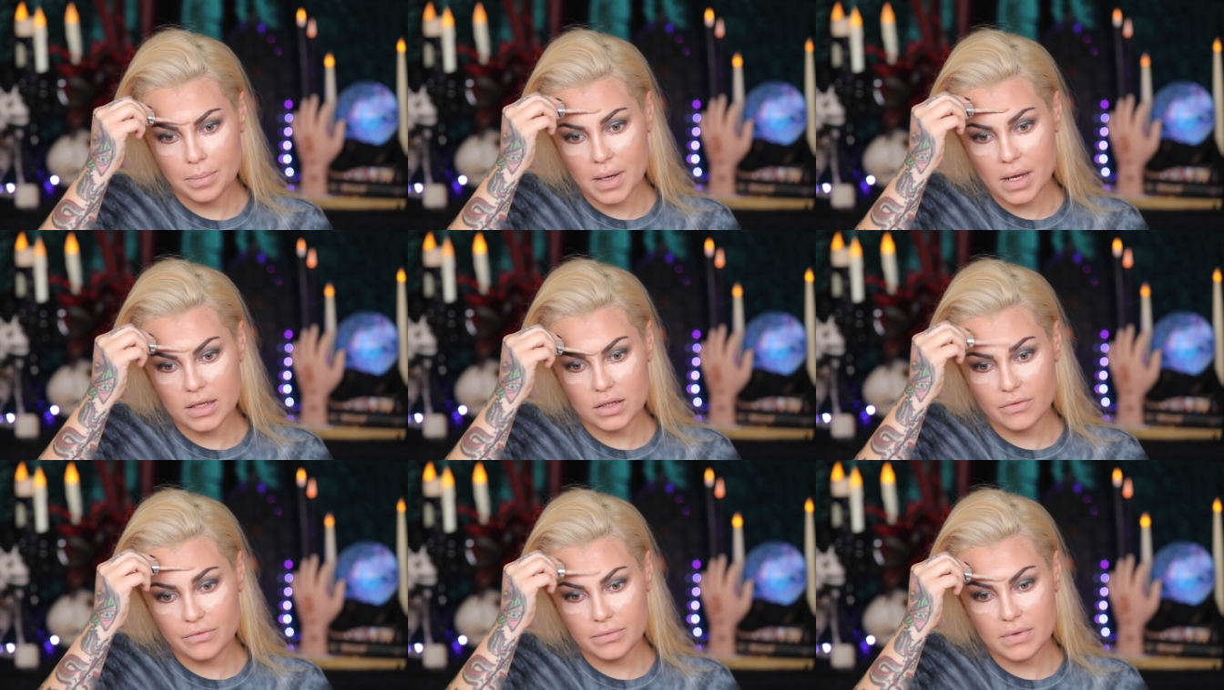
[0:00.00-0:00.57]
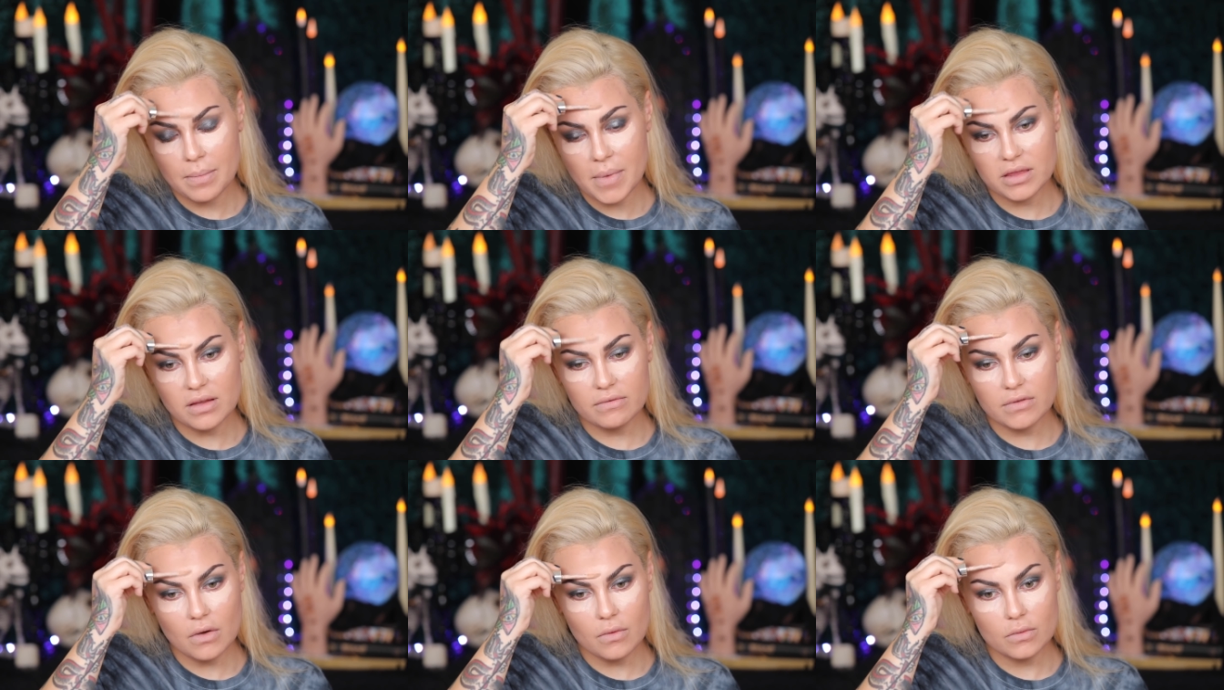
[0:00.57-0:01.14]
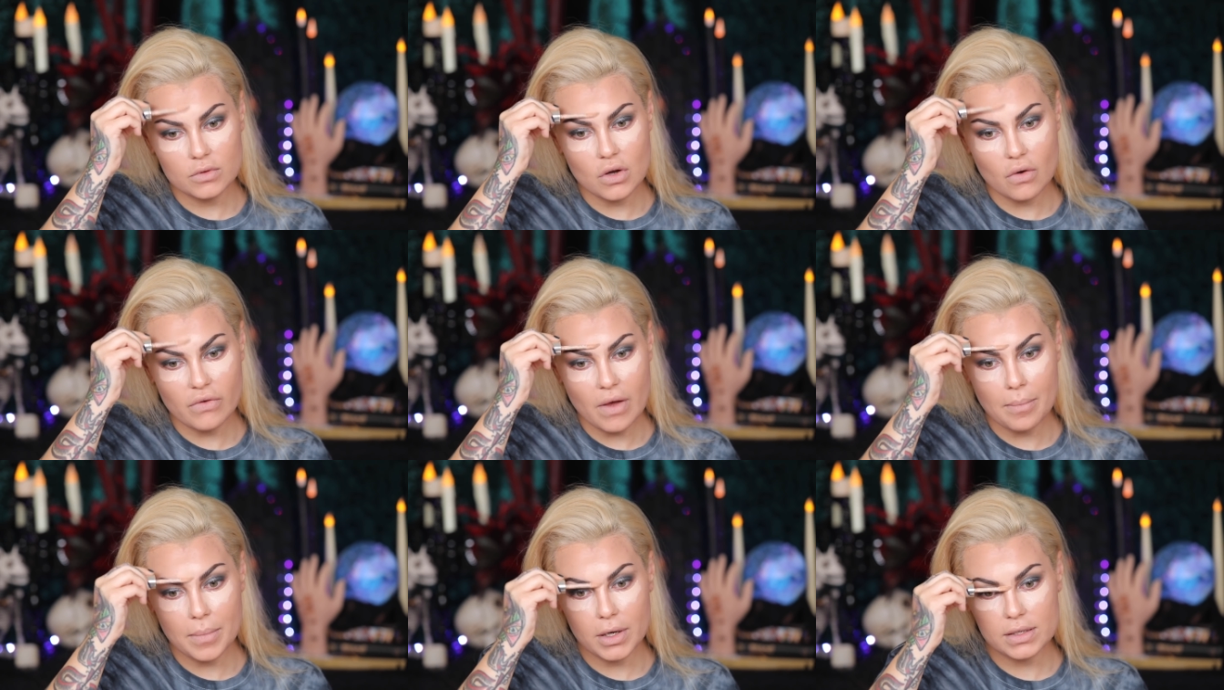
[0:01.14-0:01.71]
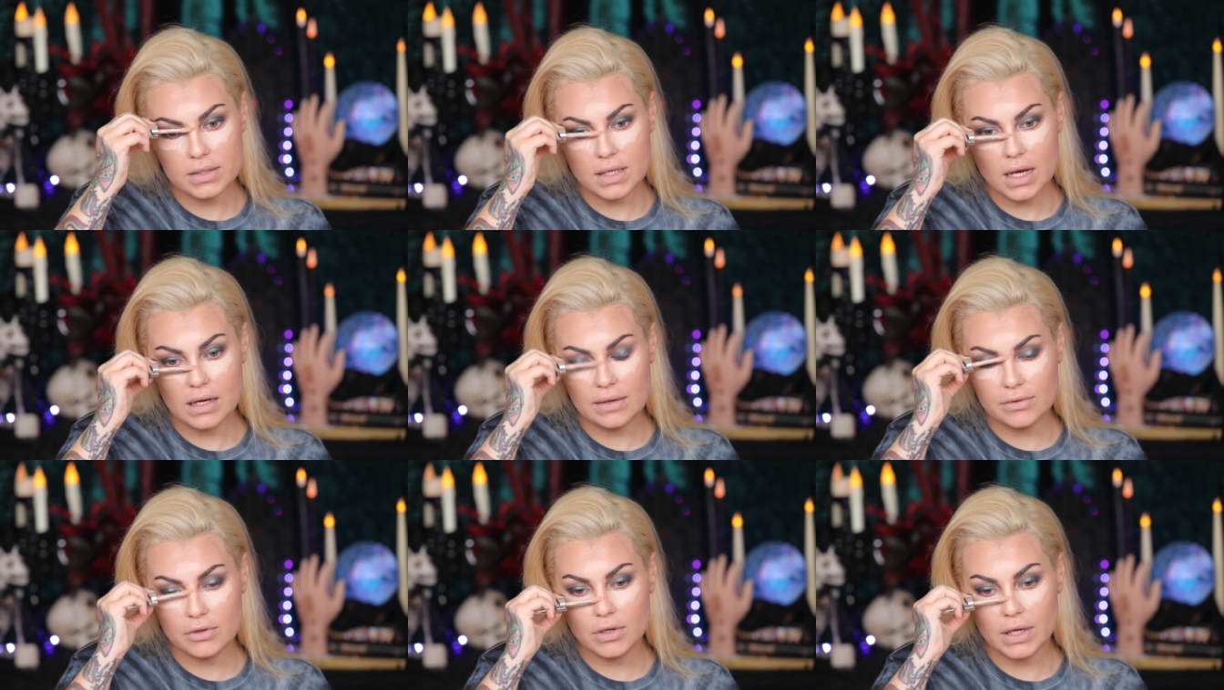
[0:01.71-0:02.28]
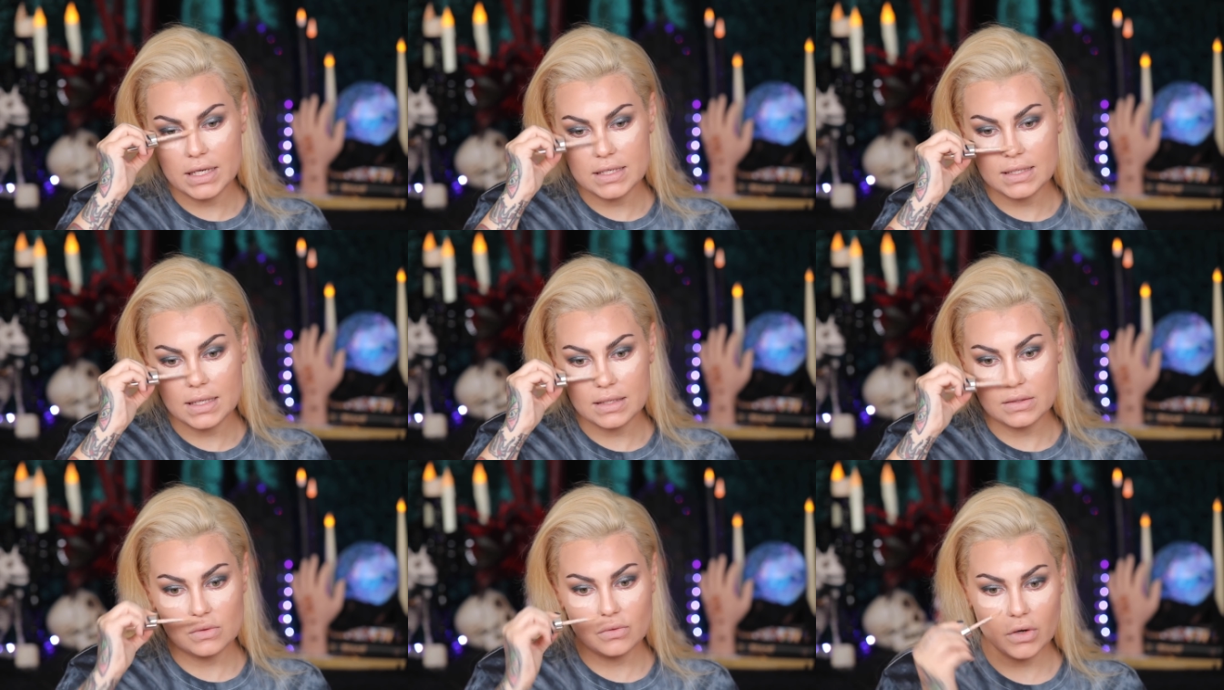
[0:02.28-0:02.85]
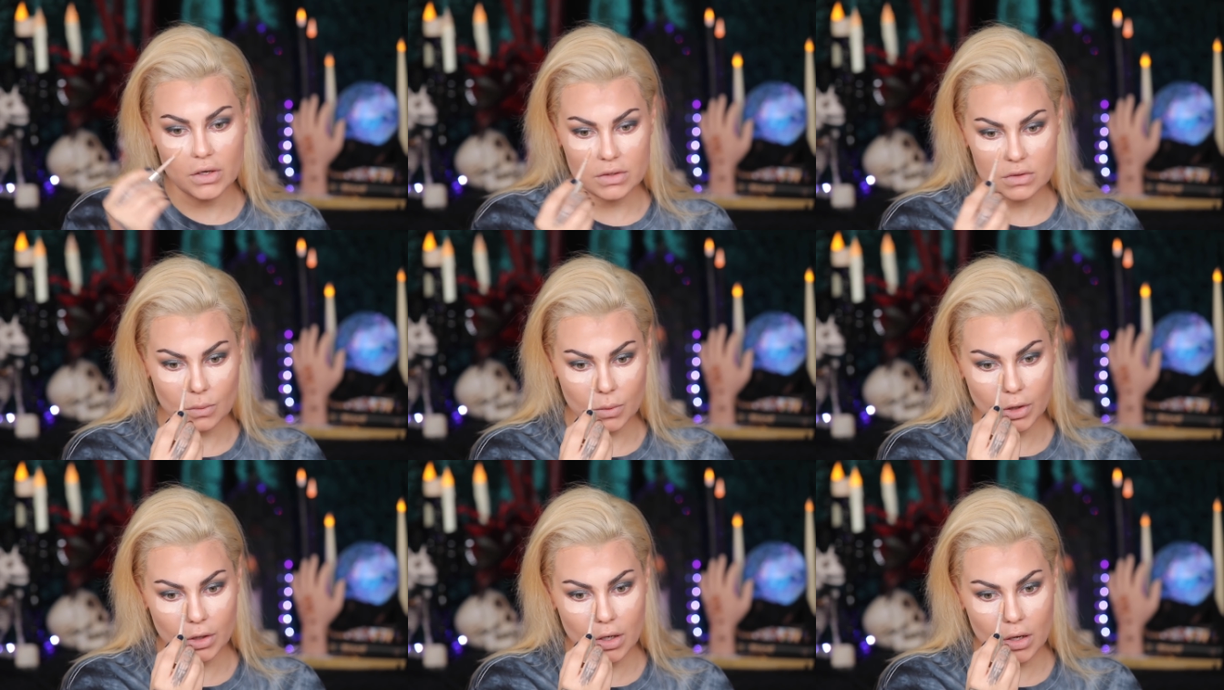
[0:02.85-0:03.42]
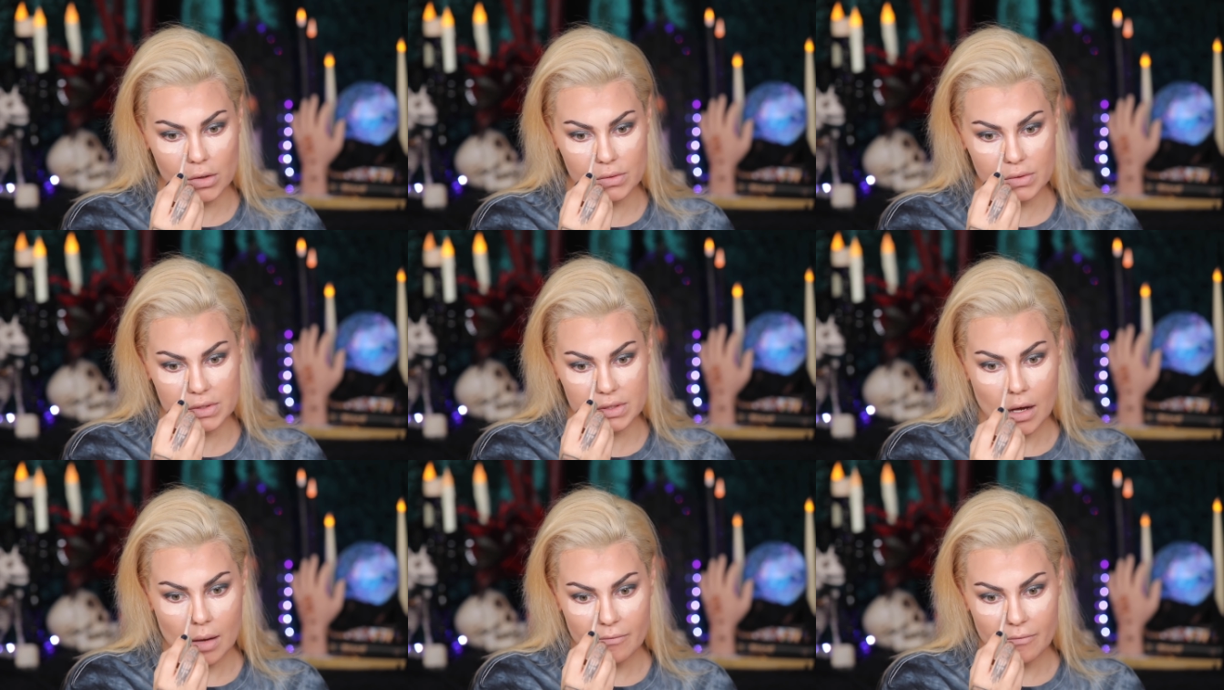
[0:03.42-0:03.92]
But the month of no November is kind of crazy as far as work goes.